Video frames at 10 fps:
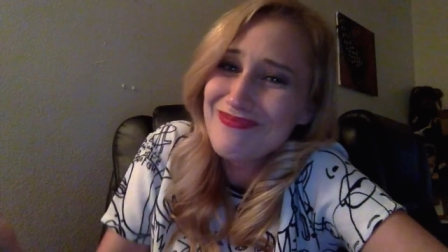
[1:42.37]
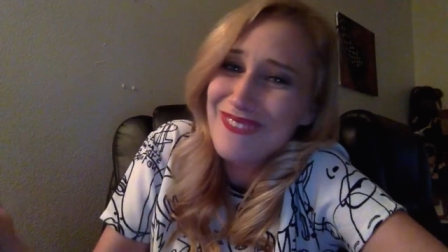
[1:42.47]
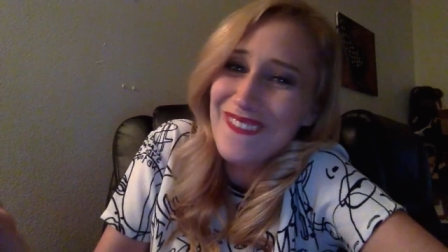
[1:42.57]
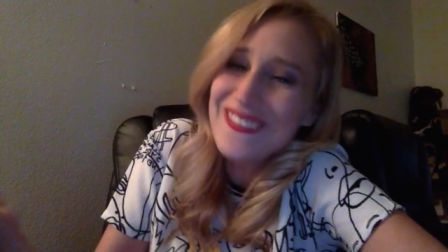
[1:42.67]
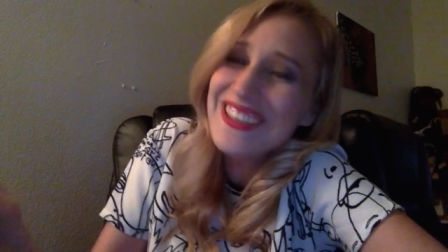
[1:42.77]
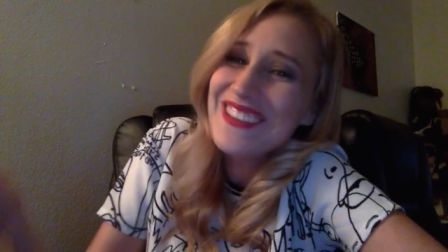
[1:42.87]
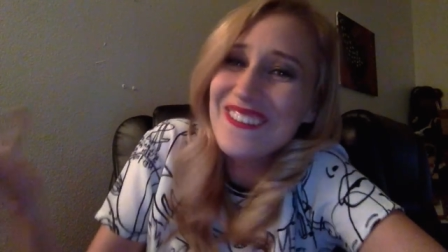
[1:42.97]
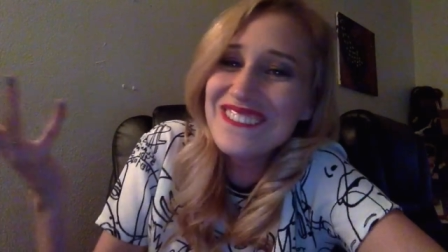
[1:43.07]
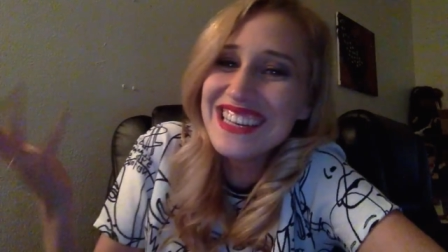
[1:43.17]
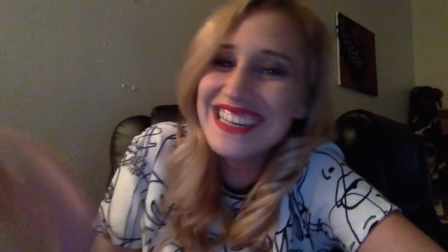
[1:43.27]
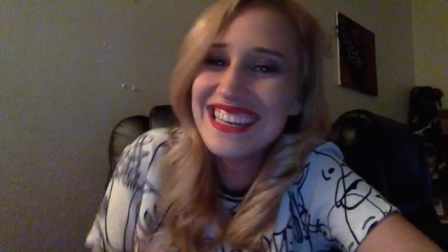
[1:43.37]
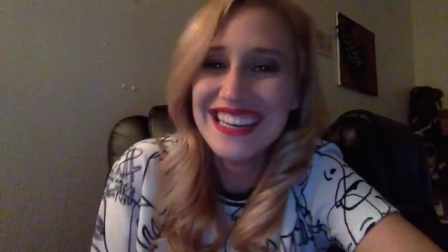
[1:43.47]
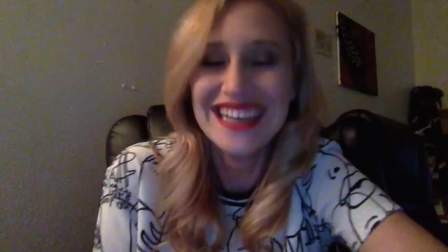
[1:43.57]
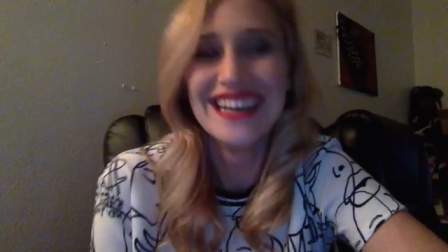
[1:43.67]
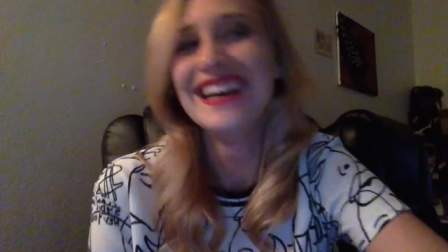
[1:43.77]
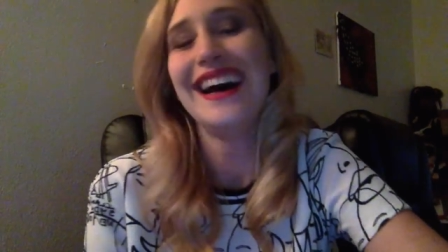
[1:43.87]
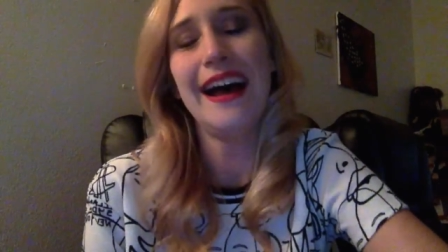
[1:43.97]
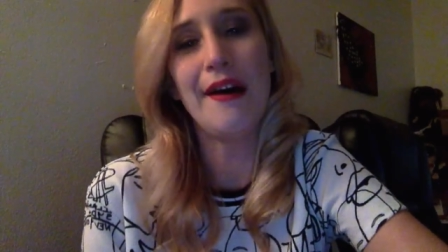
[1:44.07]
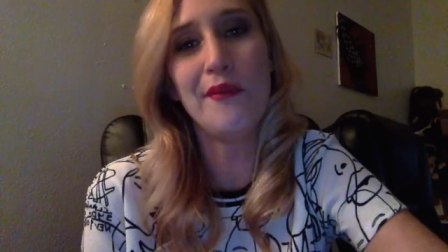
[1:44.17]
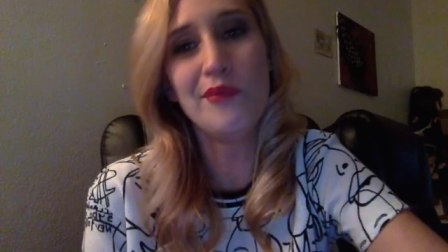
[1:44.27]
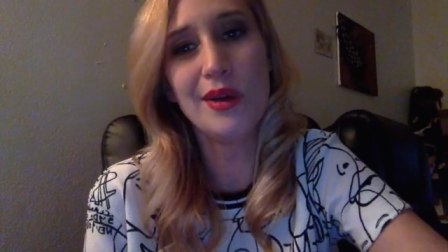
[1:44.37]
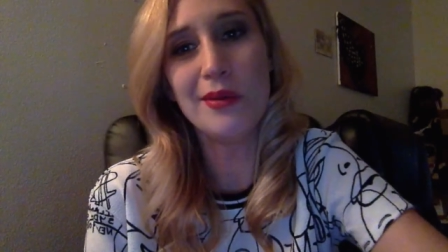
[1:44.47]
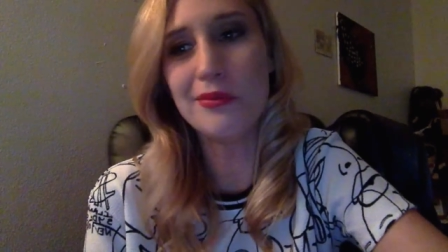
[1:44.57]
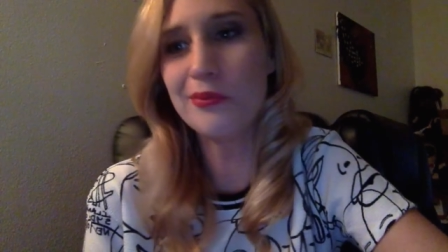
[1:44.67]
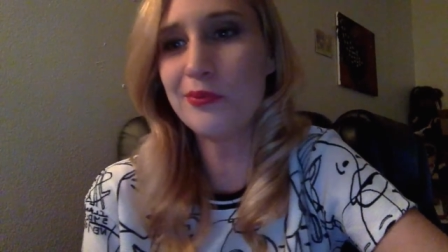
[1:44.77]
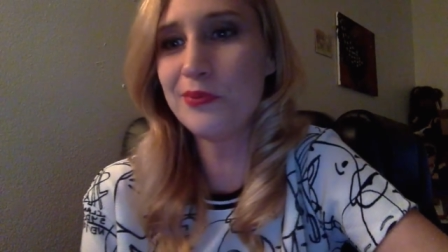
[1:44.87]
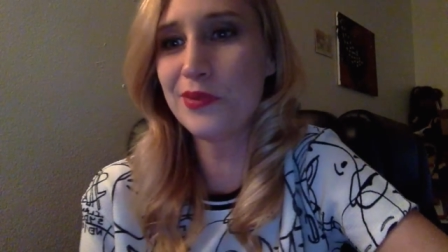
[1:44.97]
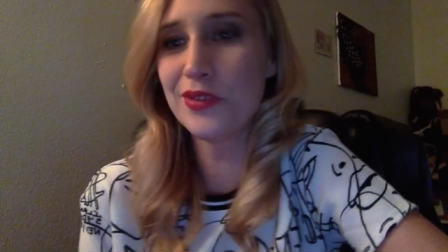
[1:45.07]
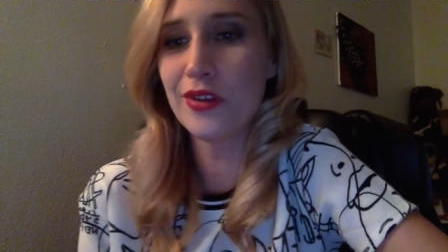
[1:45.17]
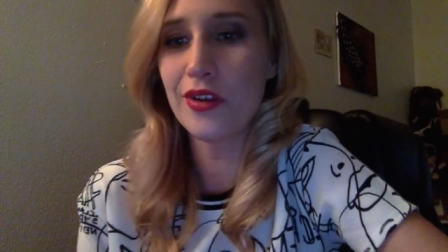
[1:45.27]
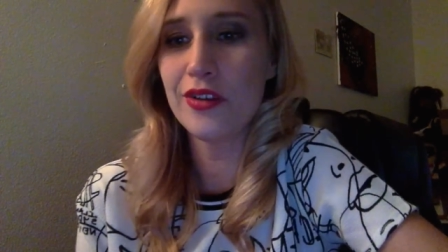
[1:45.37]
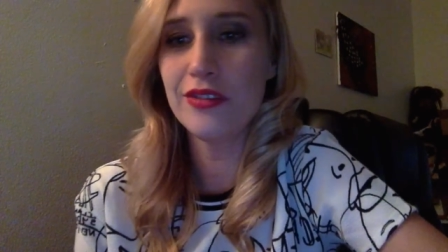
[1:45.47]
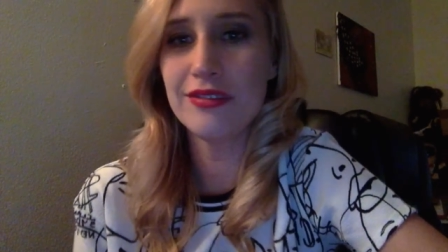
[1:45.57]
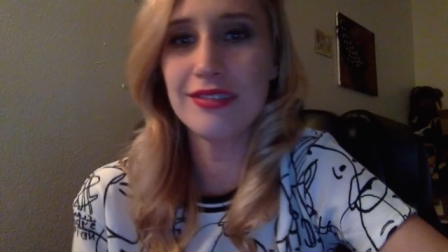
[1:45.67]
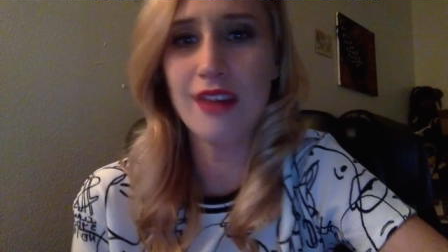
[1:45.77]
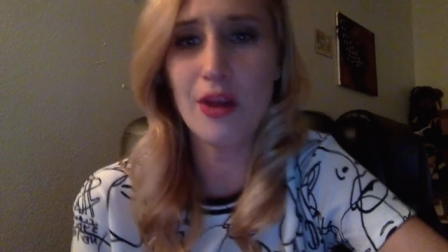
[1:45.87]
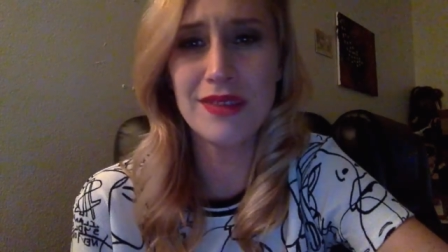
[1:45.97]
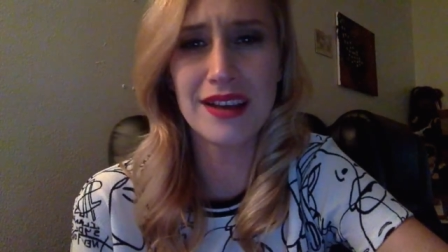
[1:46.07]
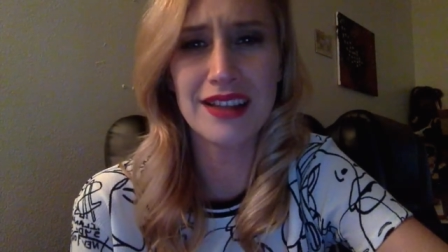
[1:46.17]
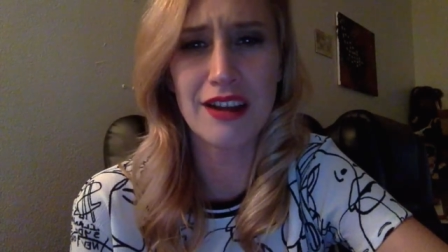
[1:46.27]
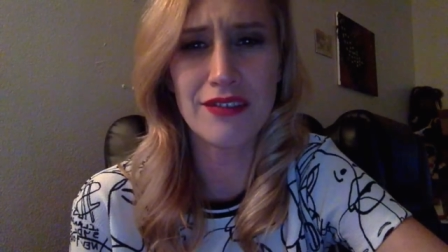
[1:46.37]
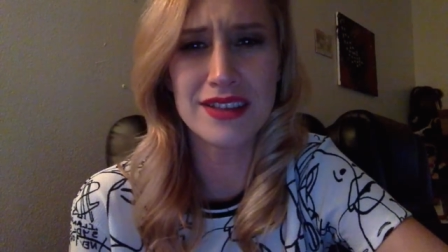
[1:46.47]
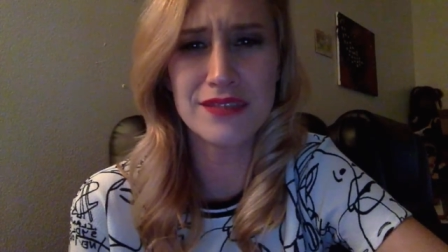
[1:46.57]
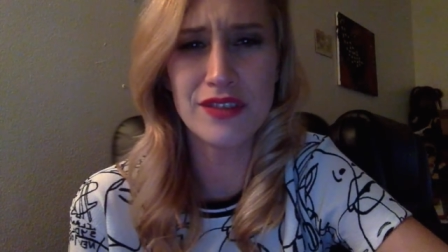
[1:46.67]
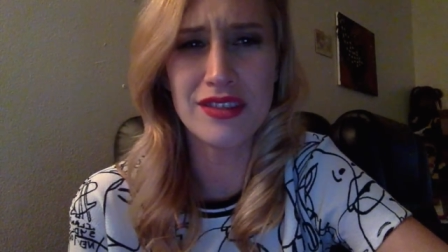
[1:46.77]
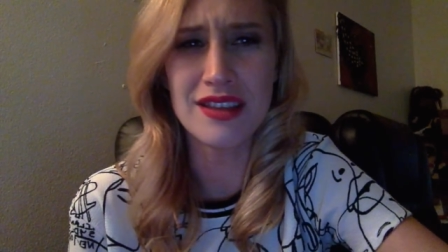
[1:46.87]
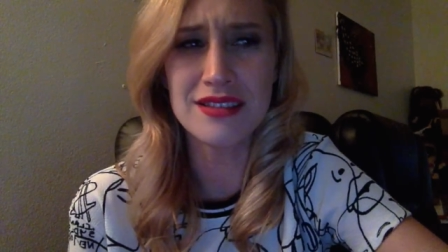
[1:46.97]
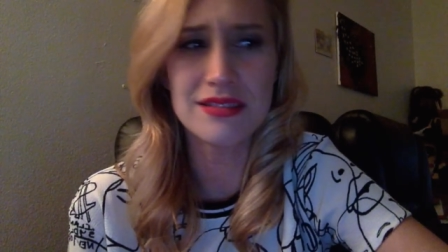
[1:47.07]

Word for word: Only human. Um, so I hope that clarifies a few things.